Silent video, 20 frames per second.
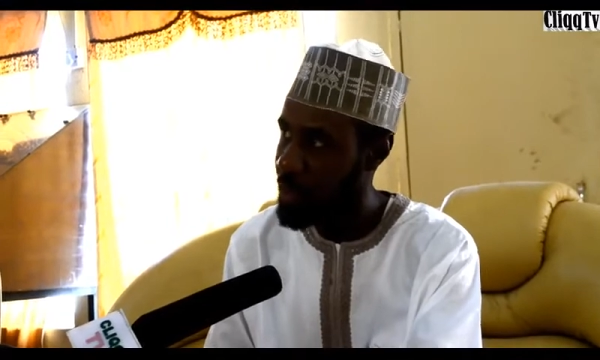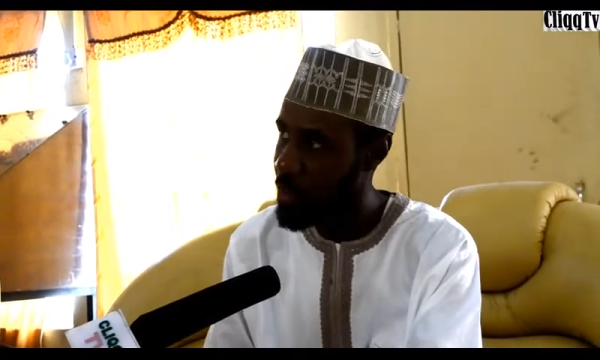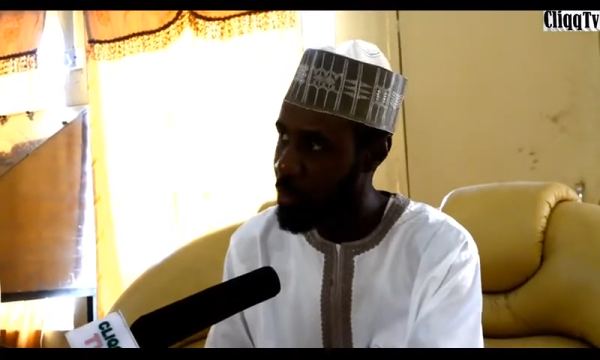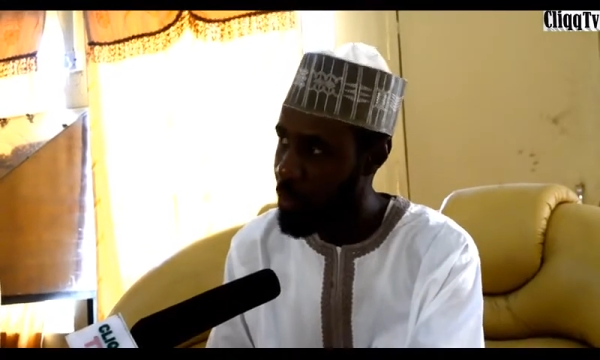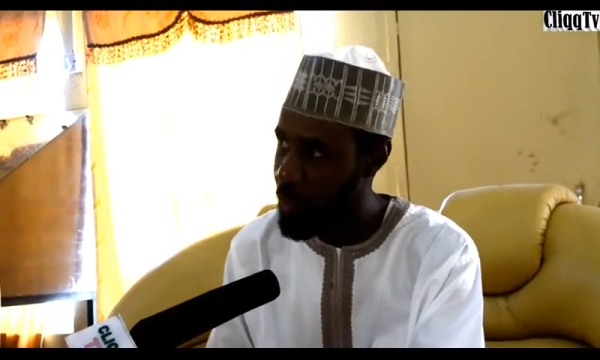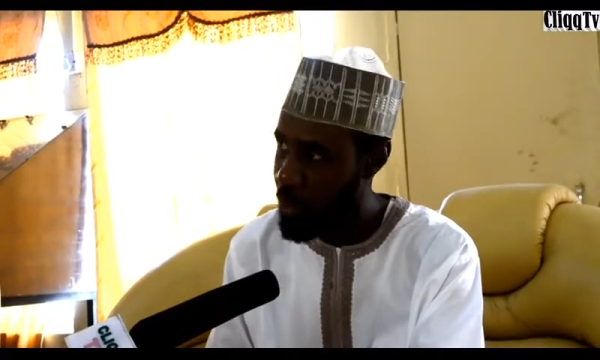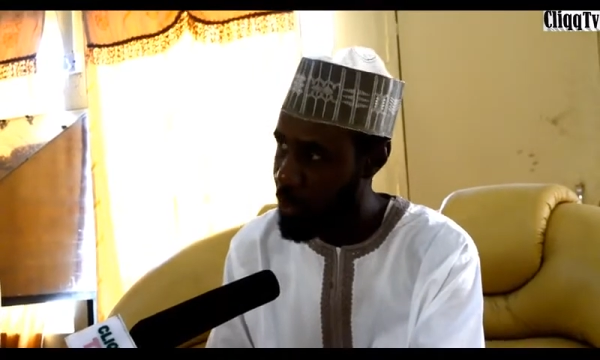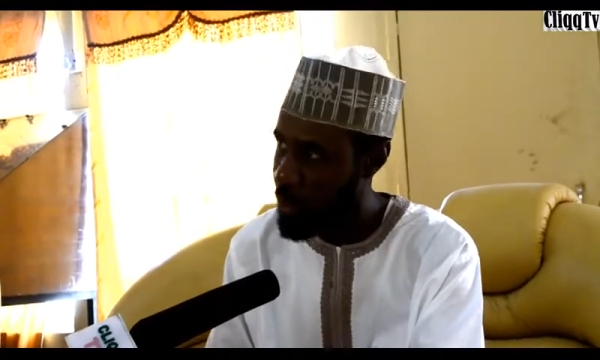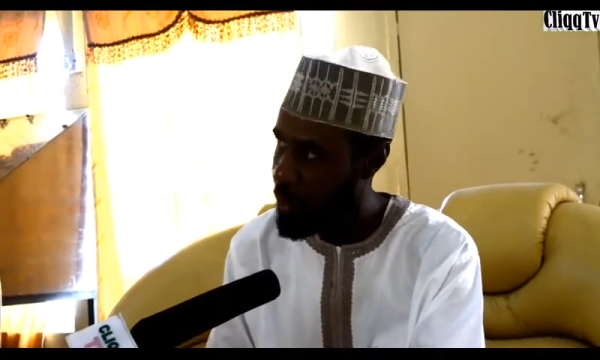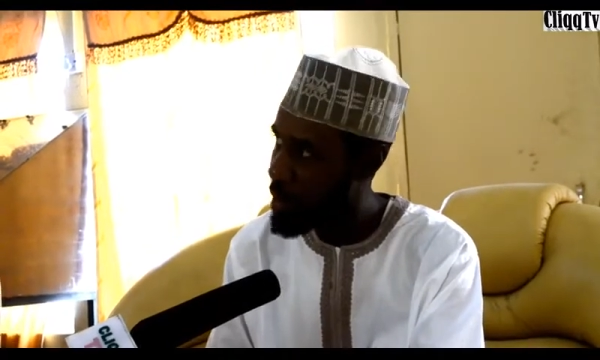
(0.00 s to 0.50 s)
the
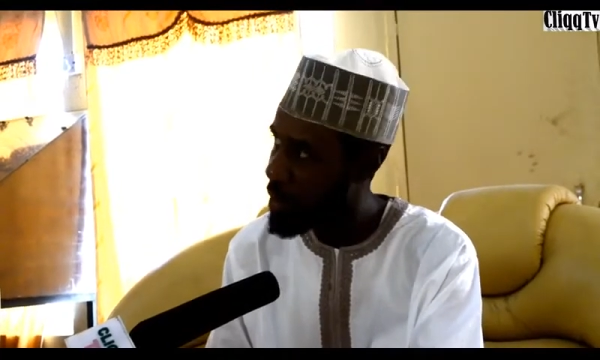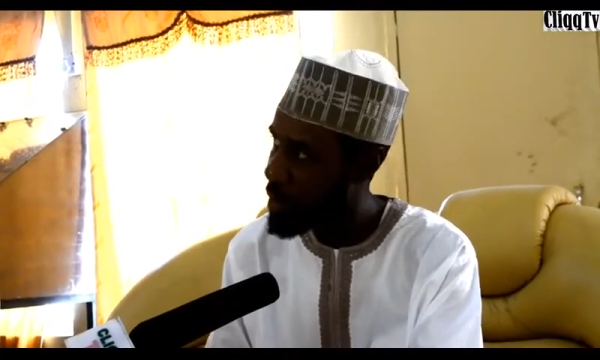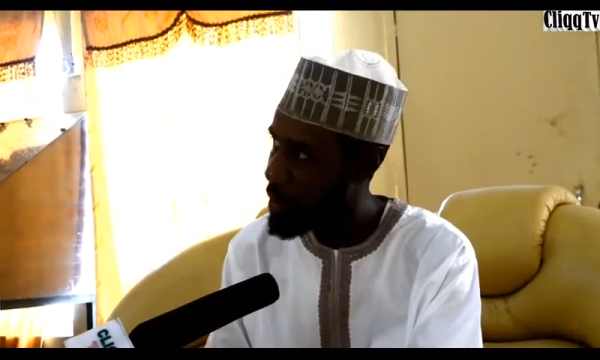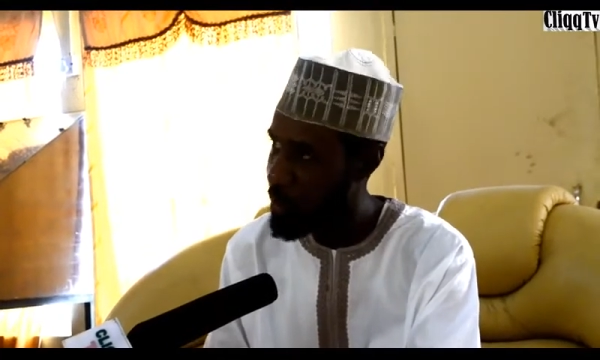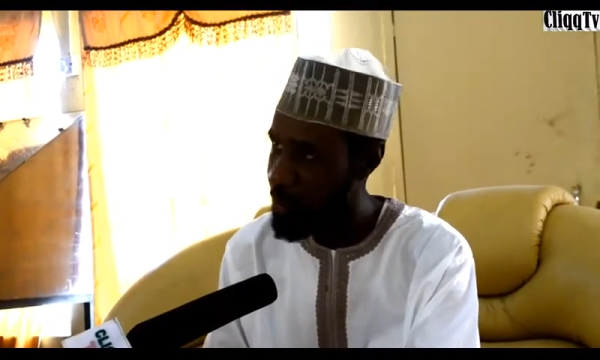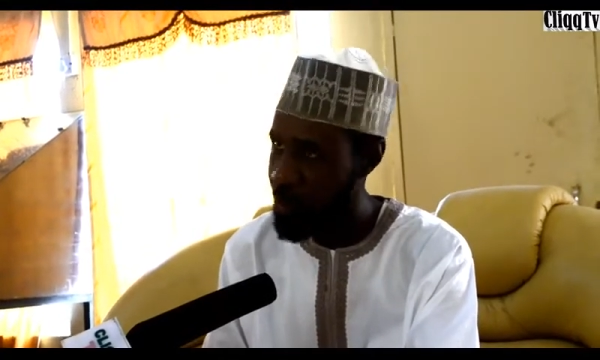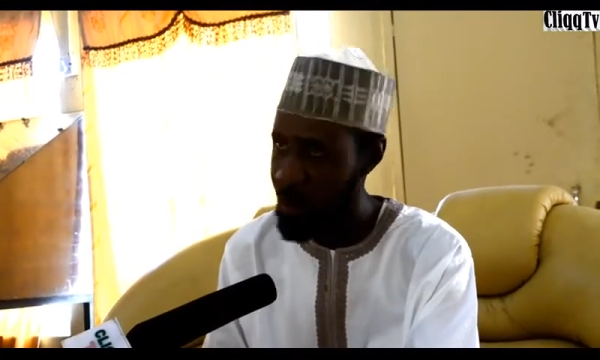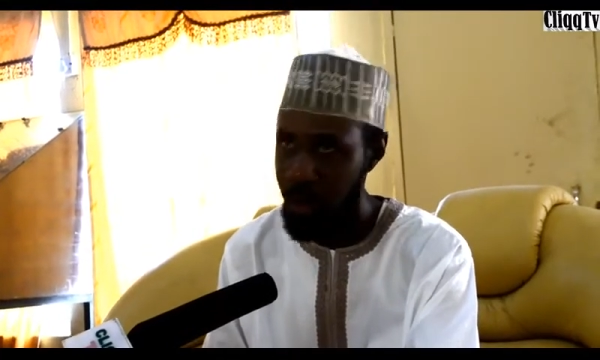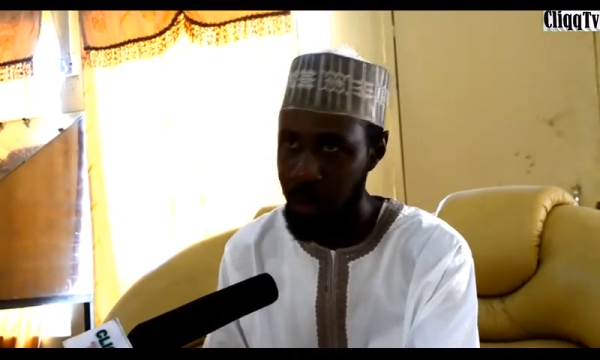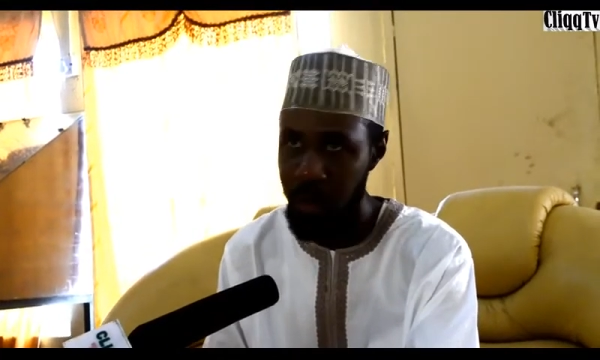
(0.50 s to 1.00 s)

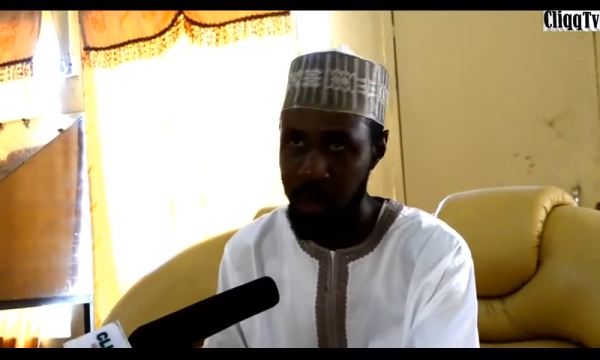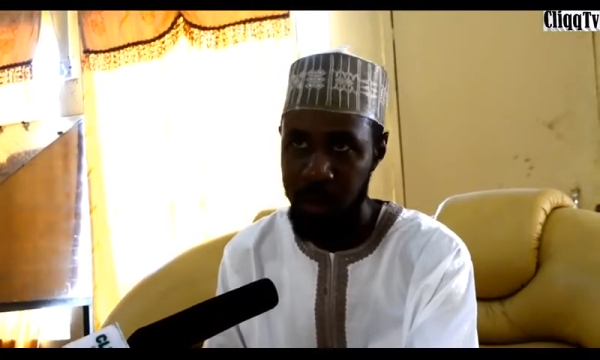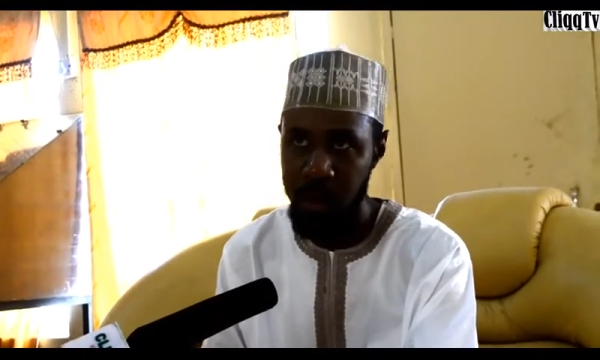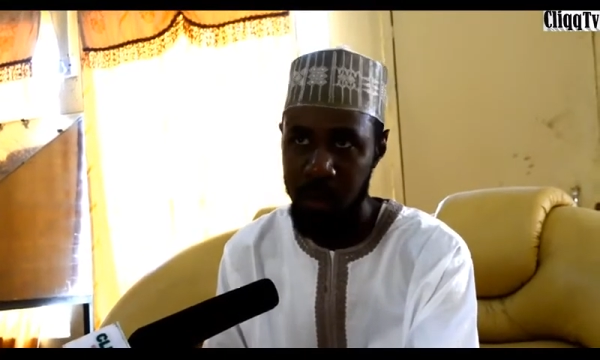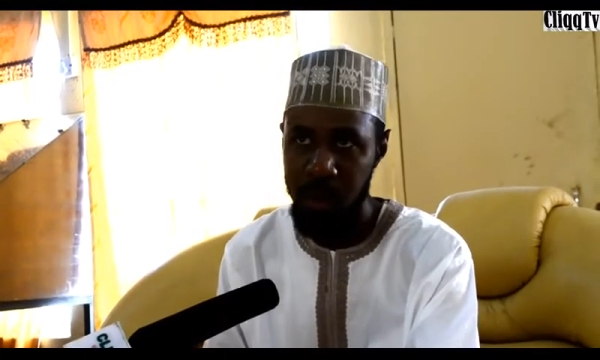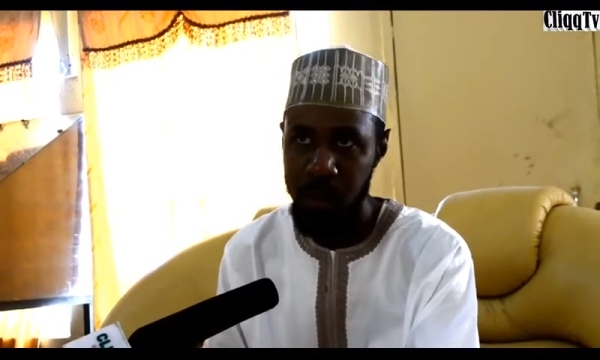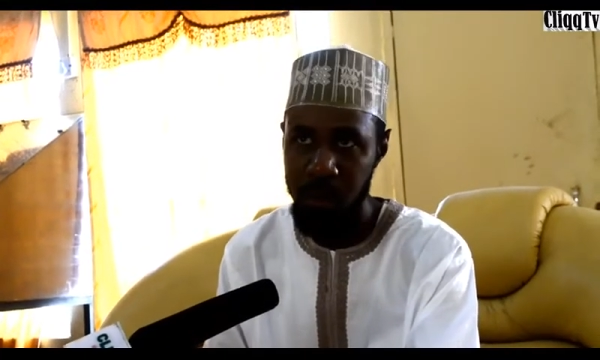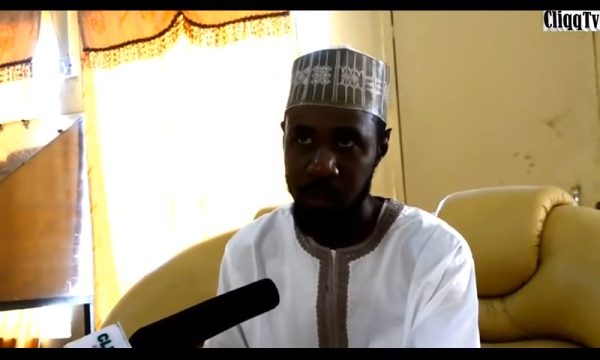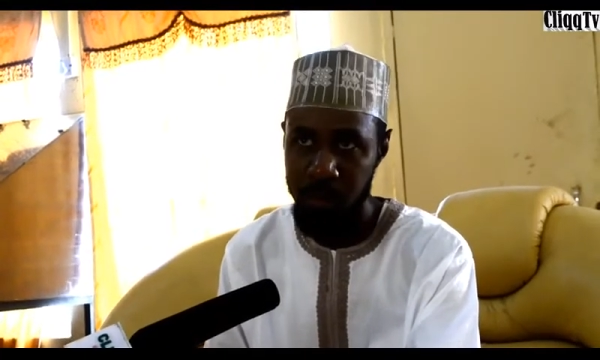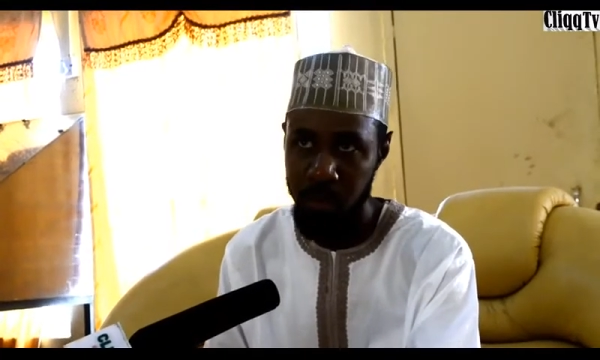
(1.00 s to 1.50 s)

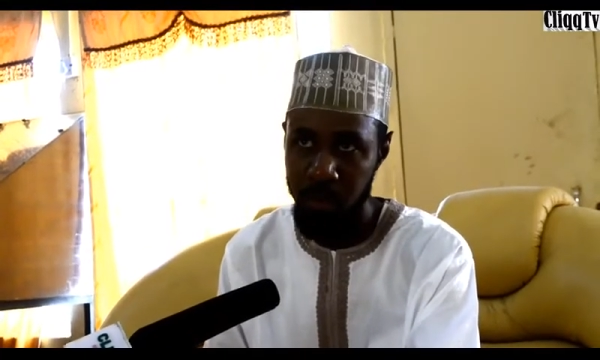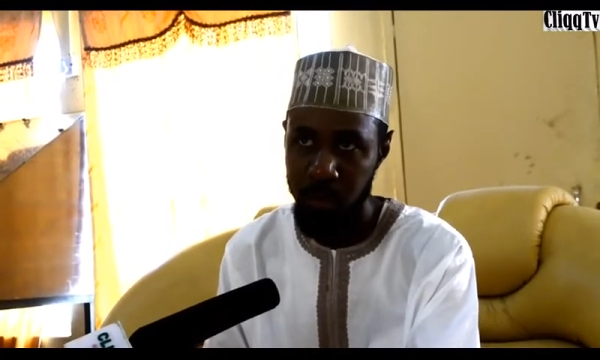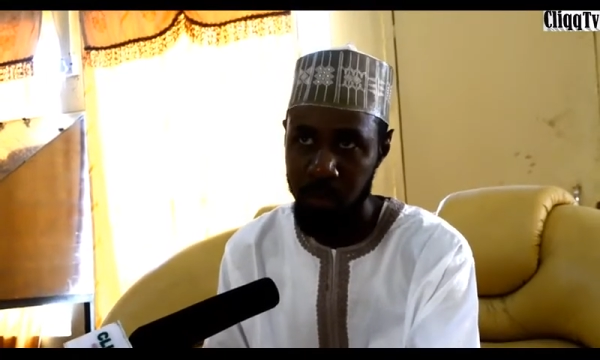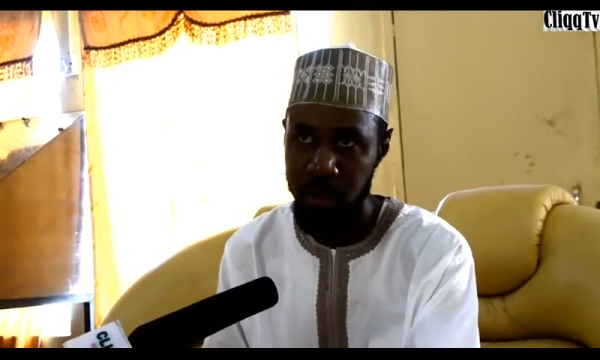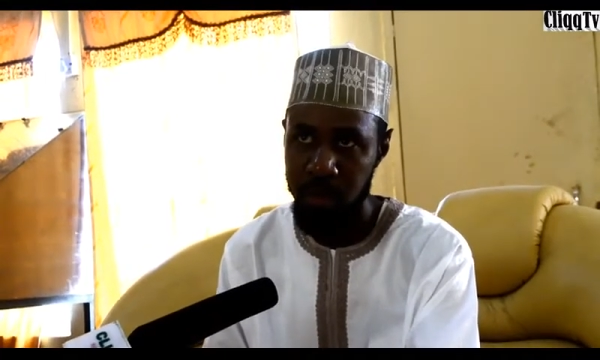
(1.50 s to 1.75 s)
workforce.